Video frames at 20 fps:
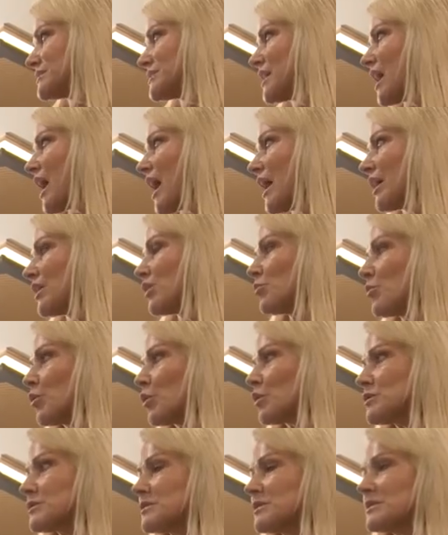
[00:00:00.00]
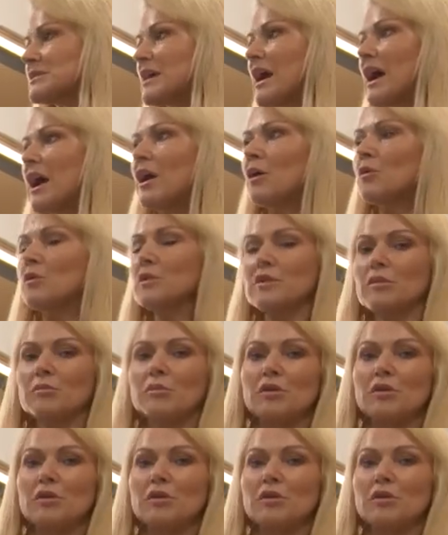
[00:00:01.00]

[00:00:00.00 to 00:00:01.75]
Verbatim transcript: tile porcelain tile with a